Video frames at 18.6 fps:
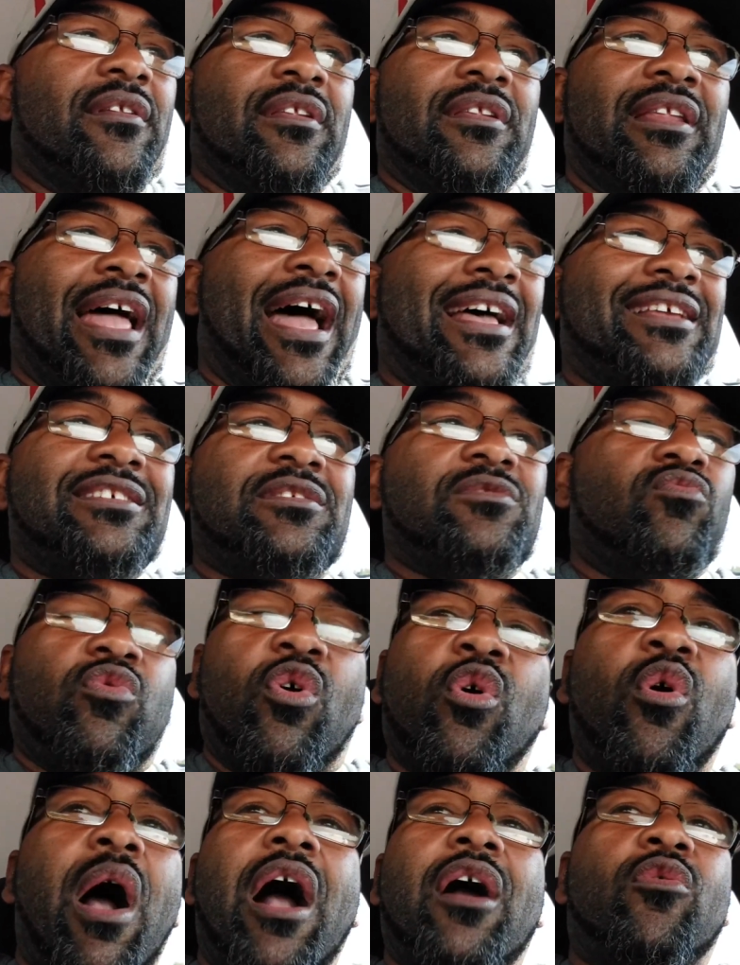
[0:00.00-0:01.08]
That's
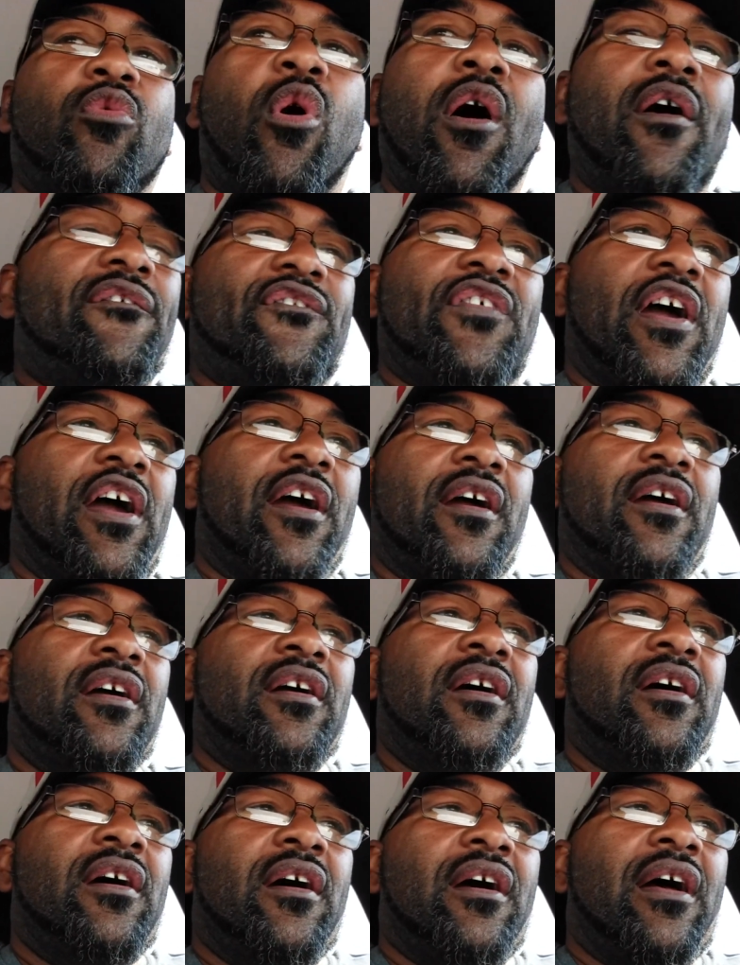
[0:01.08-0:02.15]
Ruwach warfare.
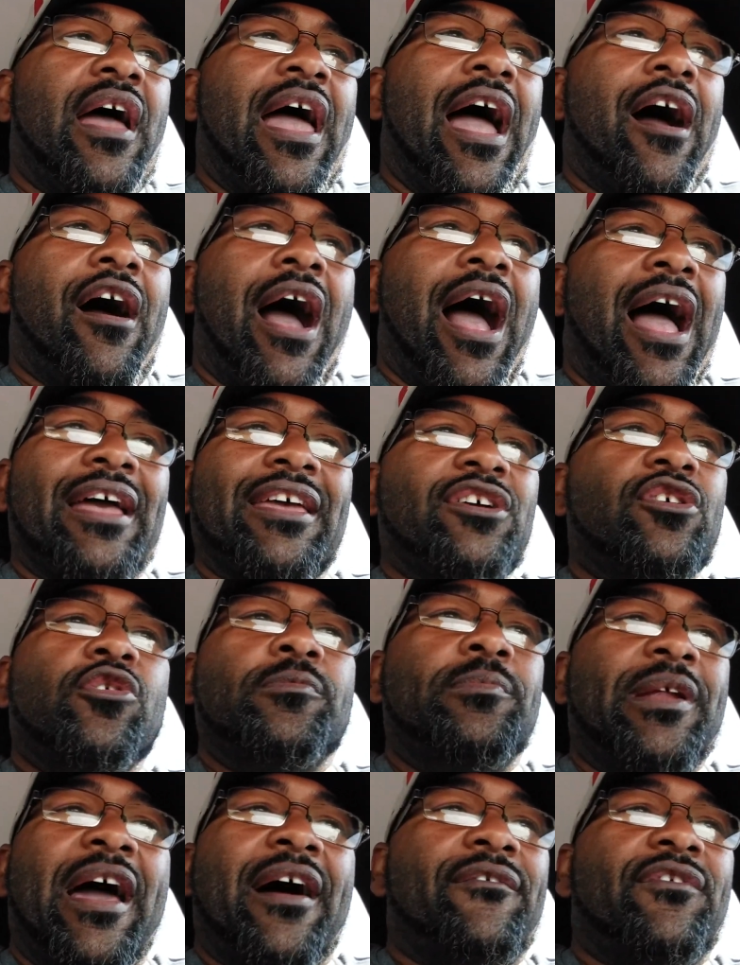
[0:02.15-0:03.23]
How
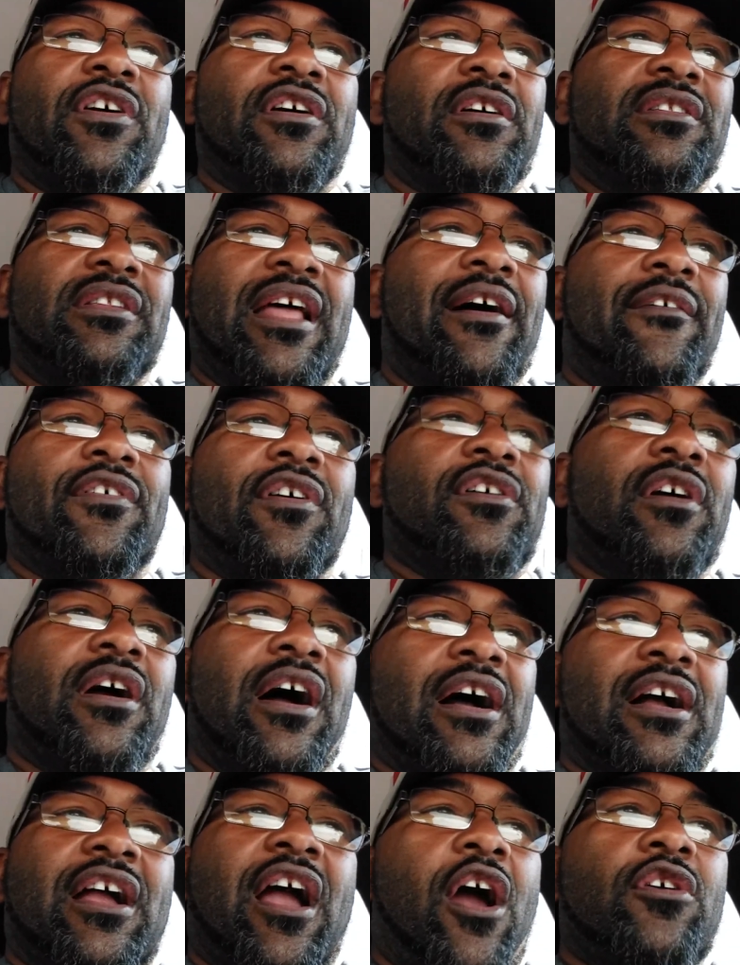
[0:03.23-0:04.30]
YaHuWah
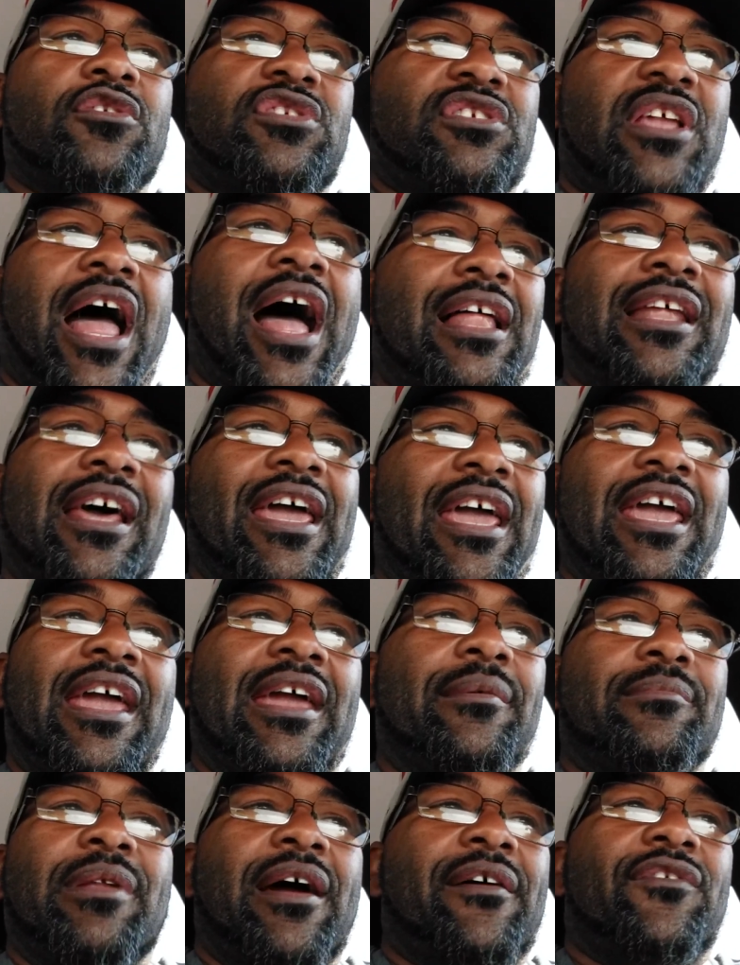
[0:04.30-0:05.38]
never cursed
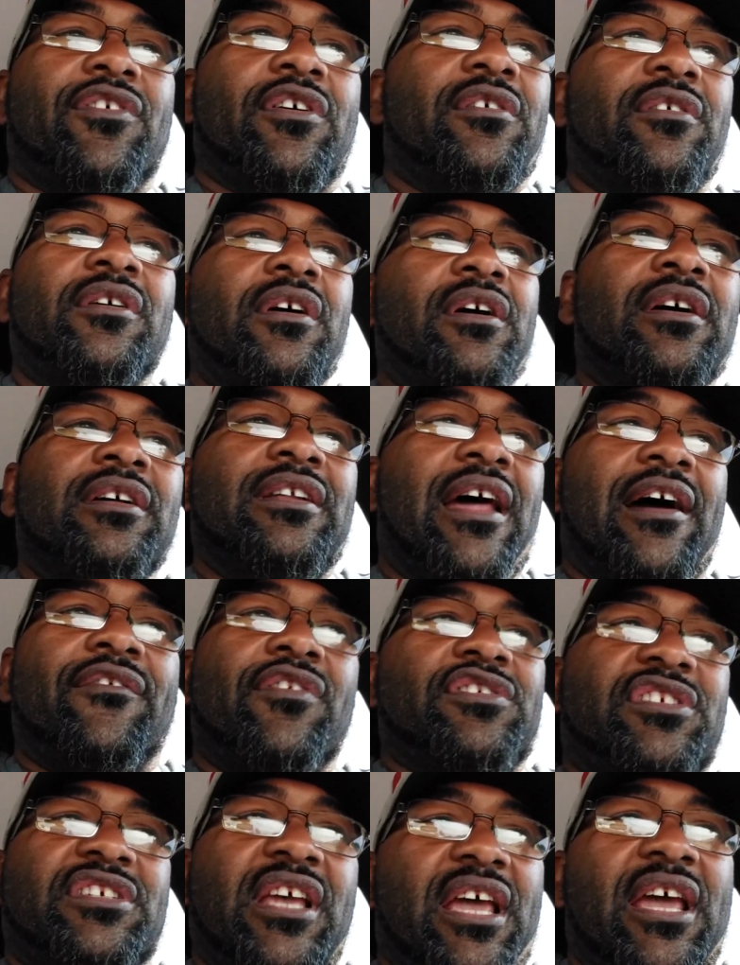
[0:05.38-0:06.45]
Elohim, never
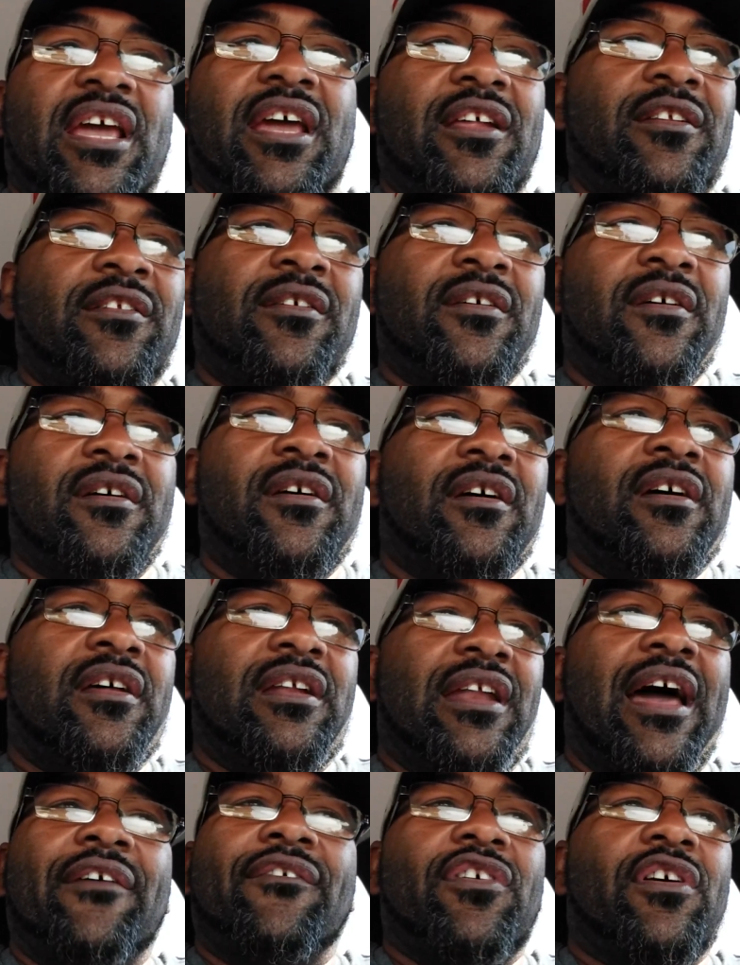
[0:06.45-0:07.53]
sinned,
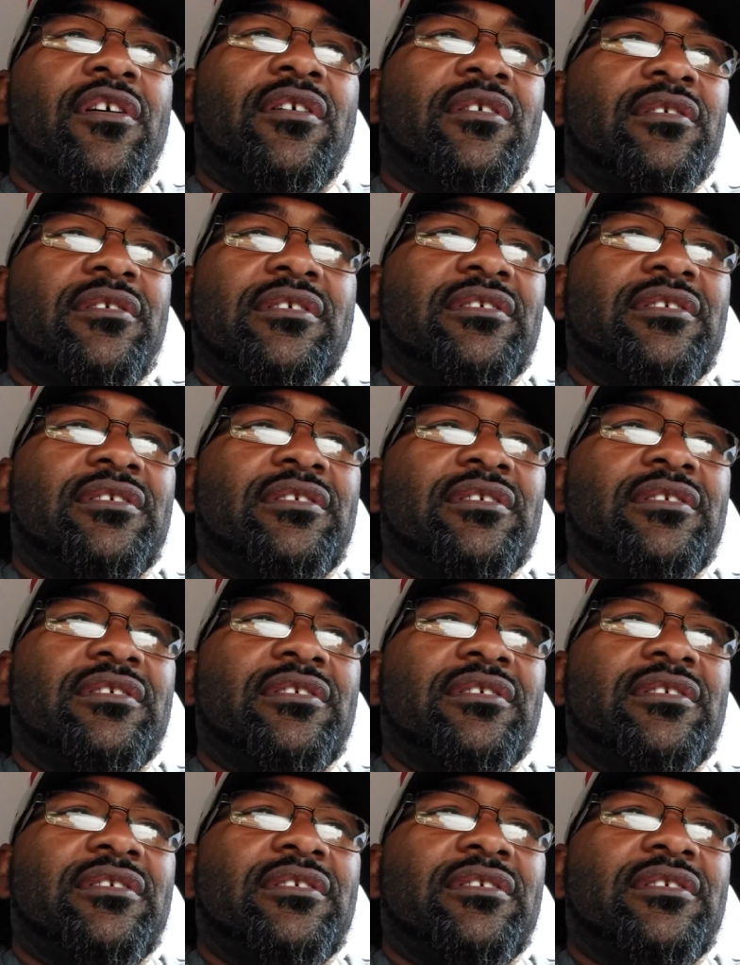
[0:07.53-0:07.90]
never.